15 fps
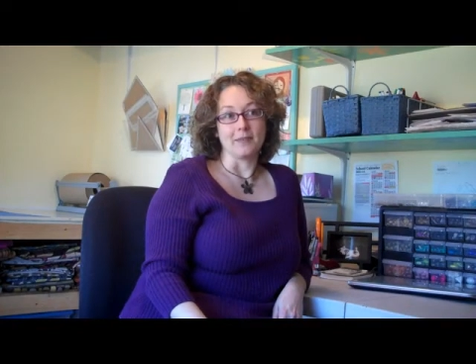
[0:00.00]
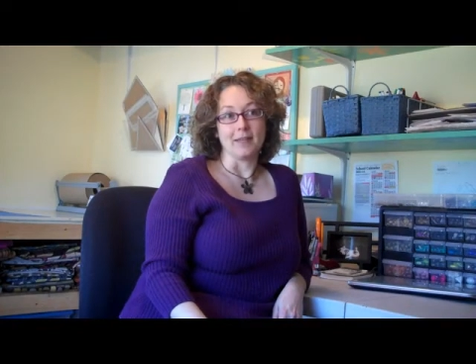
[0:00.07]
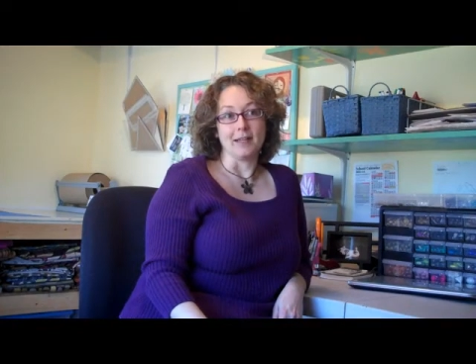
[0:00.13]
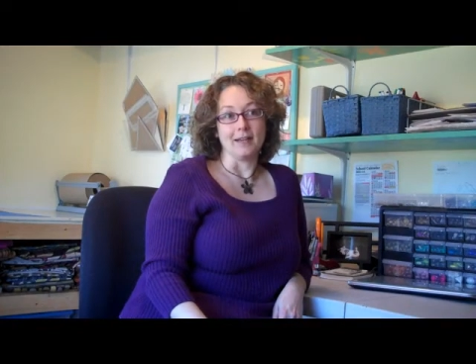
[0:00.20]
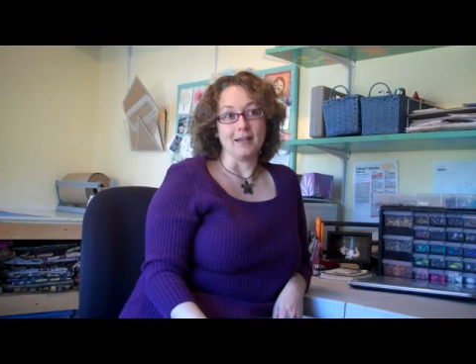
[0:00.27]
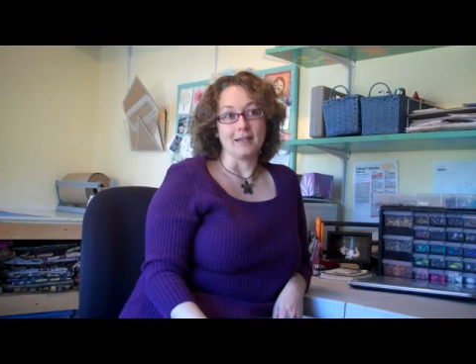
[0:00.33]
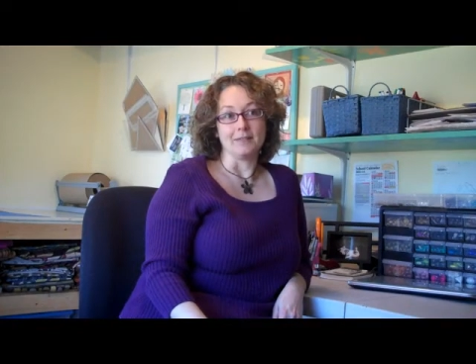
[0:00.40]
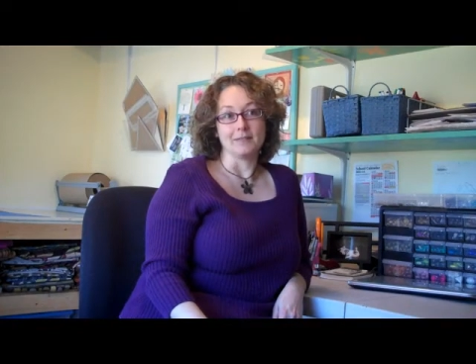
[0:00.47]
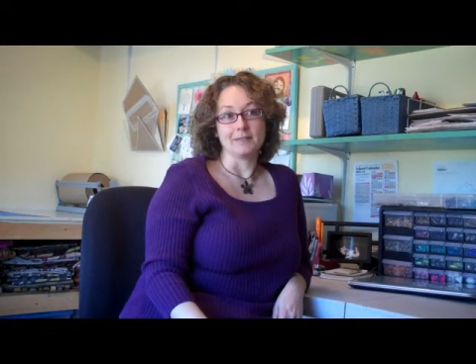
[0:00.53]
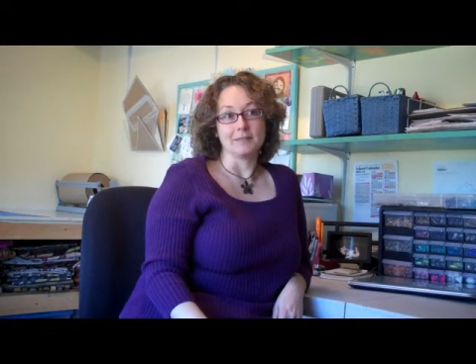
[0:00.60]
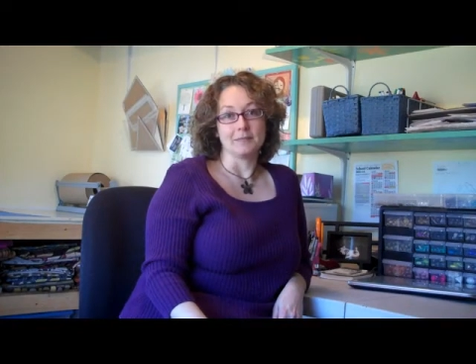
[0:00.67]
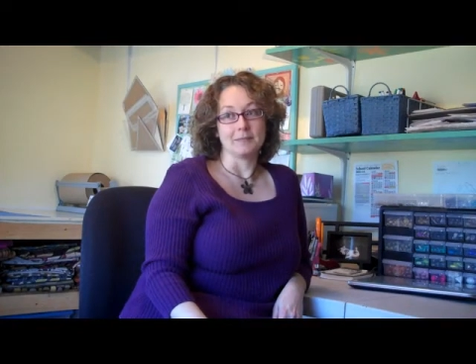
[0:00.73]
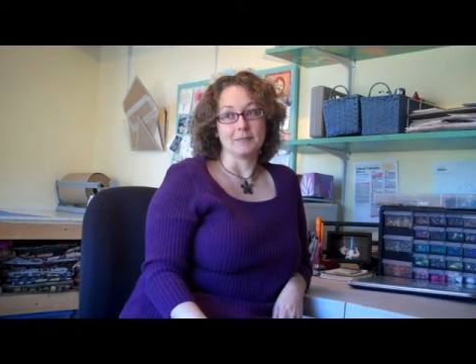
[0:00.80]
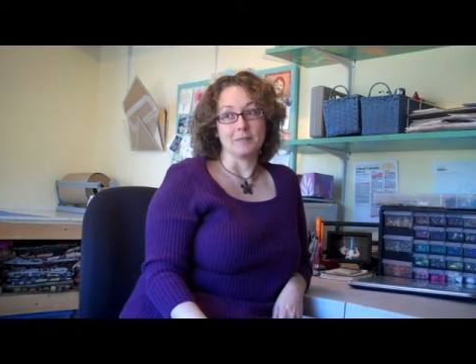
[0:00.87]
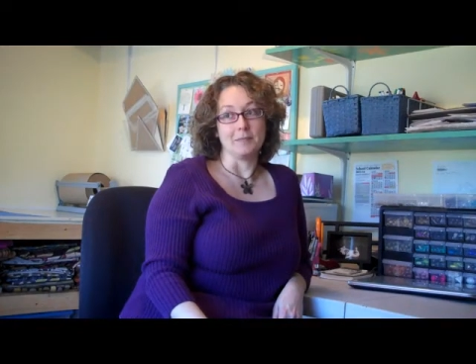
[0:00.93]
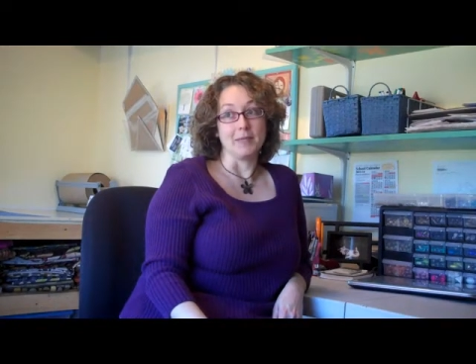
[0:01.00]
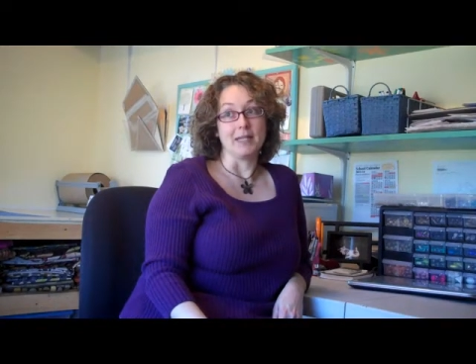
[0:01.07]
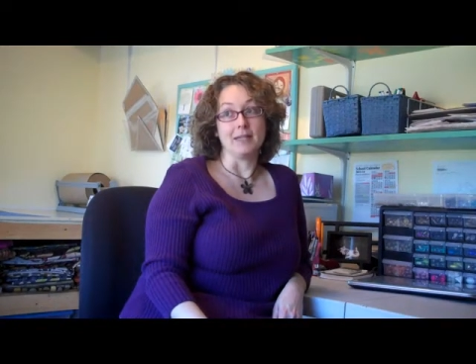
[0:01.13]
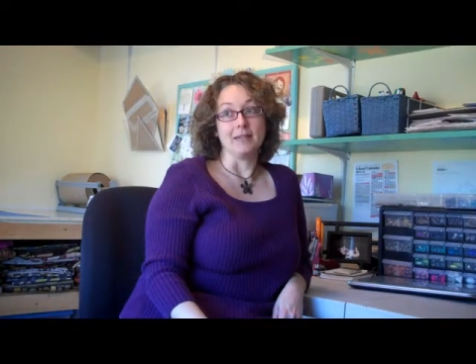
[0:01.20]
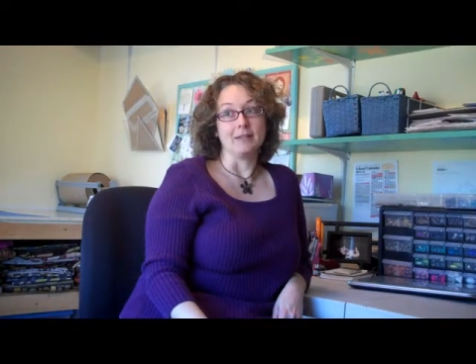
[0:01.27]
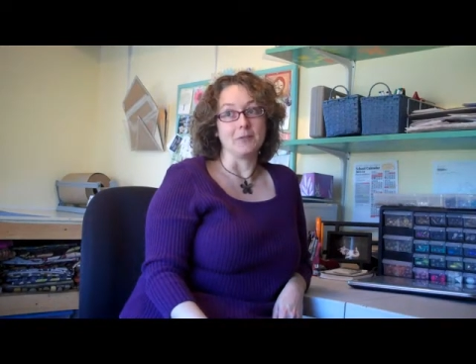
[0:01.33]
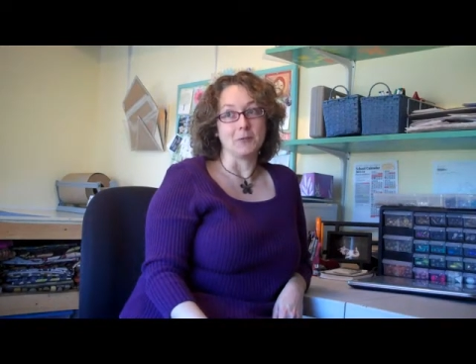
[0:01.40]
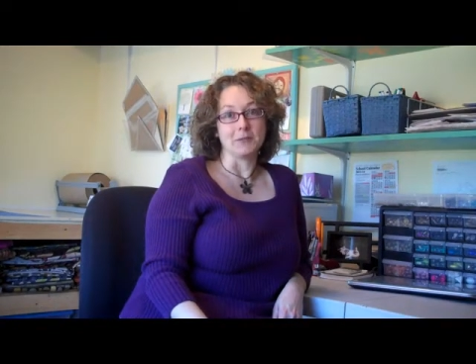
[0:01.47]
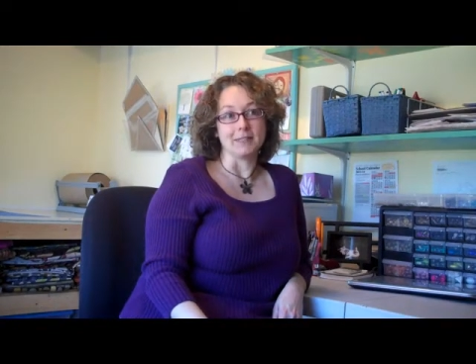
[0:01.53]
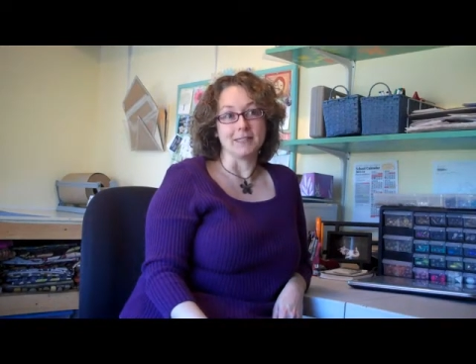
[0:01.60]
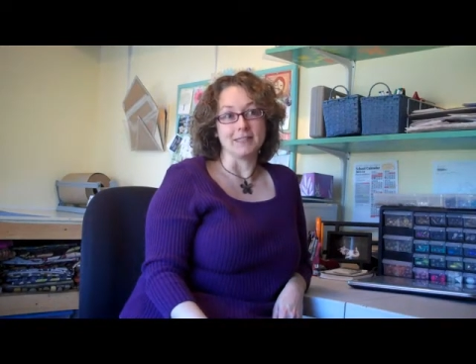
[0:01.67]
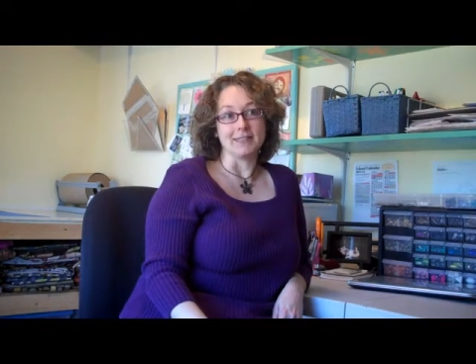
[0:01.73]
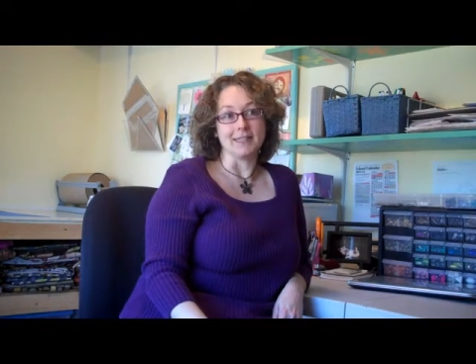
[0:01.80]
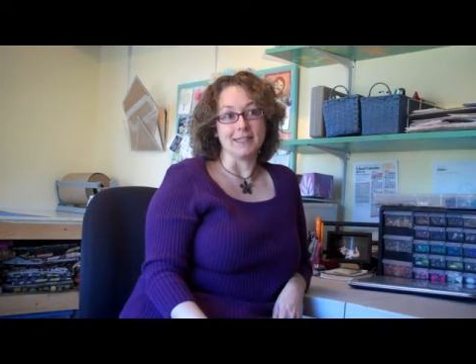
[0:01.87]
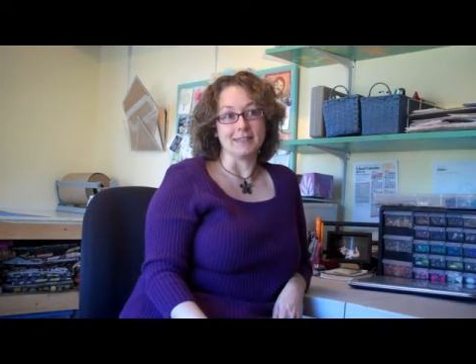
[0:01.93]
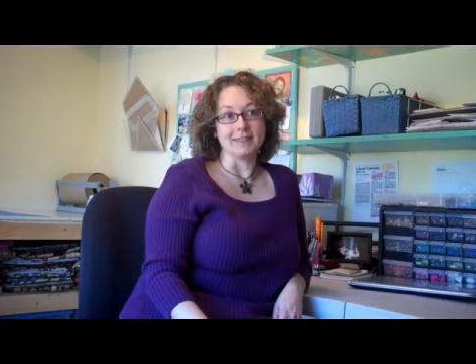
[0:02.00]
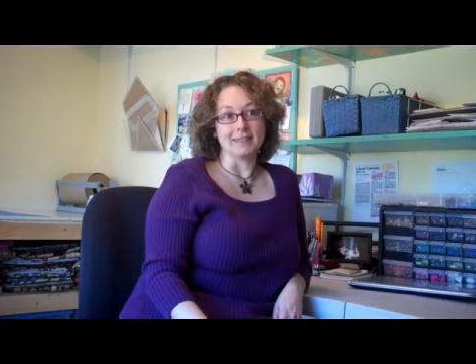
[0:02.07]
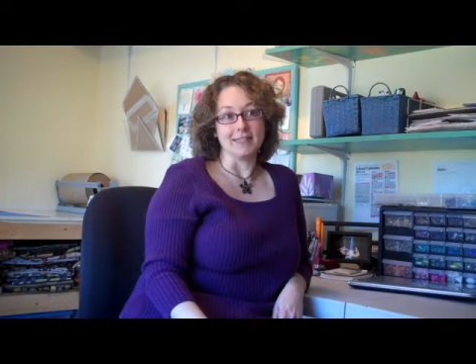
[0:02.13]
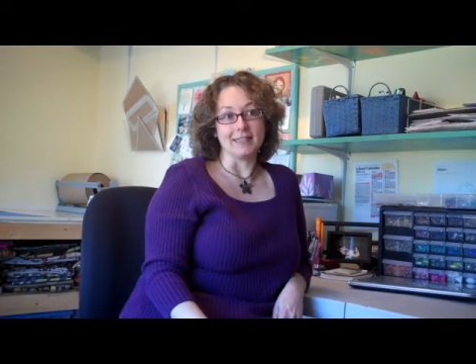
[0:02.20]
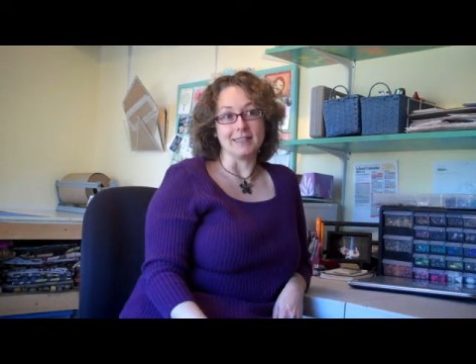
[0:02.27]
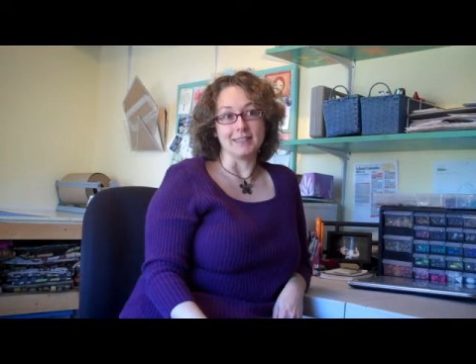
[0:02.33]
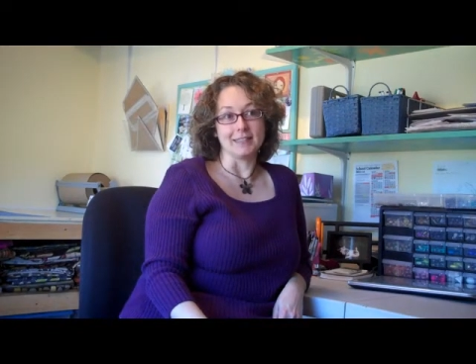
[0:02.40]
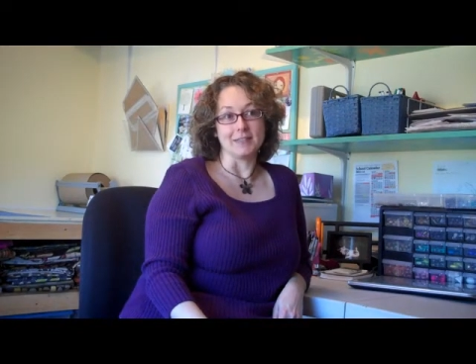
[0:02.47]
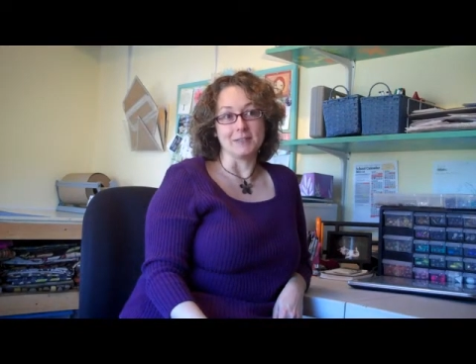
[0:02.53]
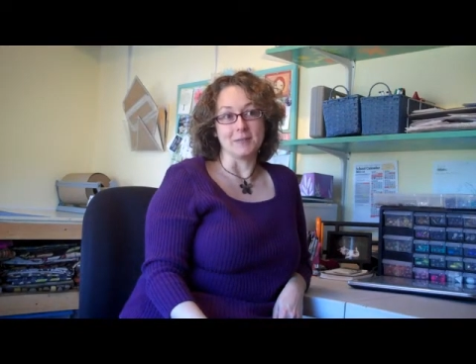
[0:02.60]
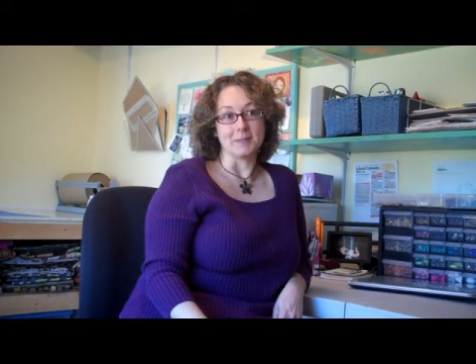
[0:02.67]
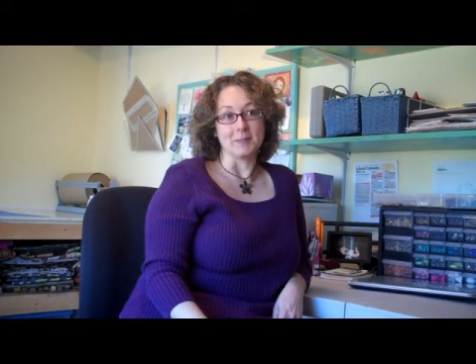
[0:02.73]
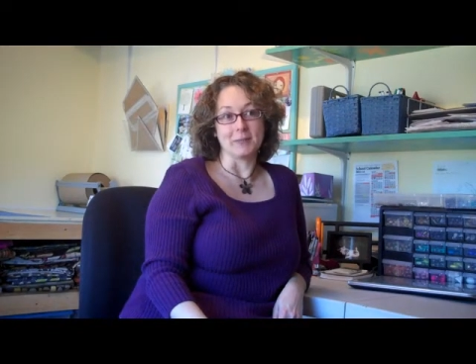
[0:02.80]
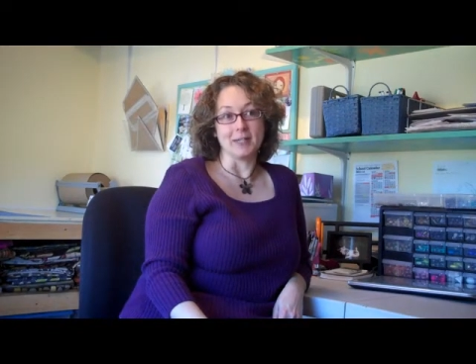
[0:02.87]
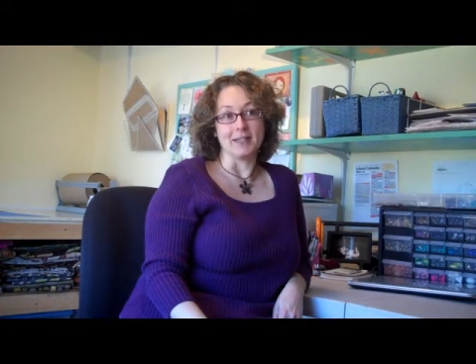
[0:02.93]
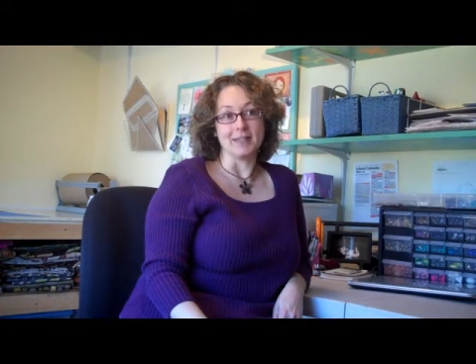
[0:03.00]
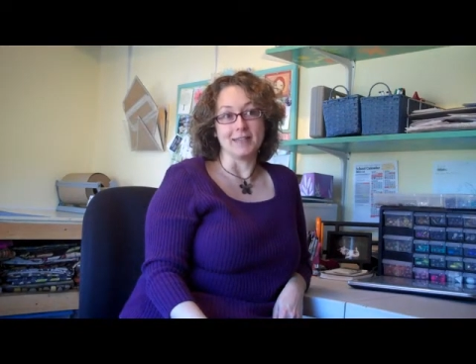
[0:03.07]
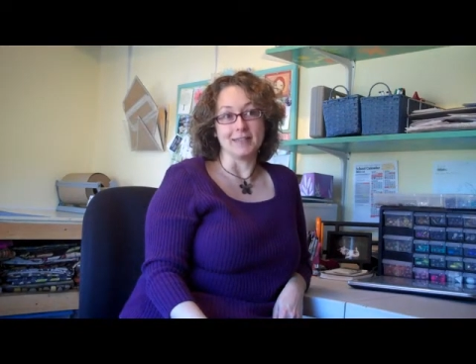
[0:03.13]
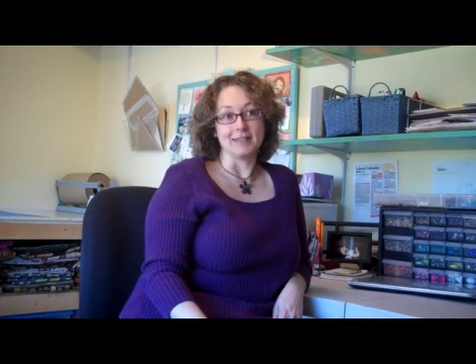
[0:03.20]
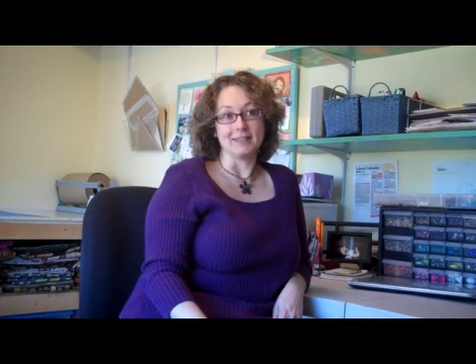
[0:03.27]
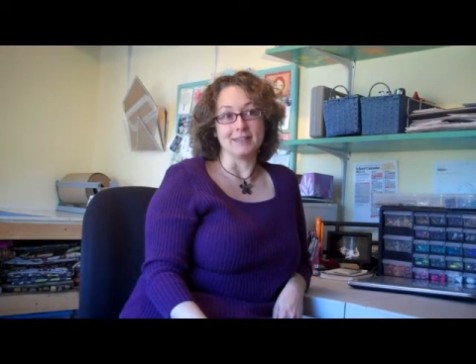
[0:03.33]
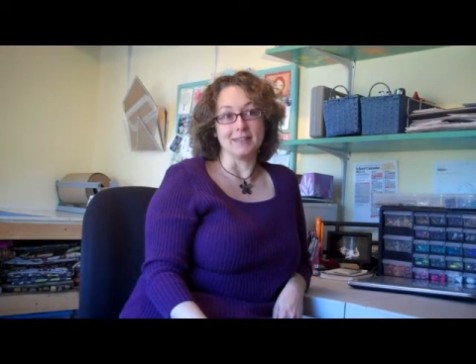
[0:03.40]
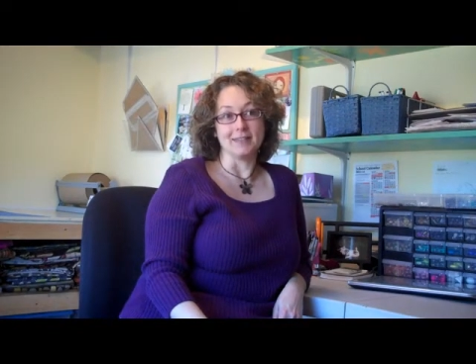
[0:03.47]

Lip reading: I got many wholesale accounts last year from the market,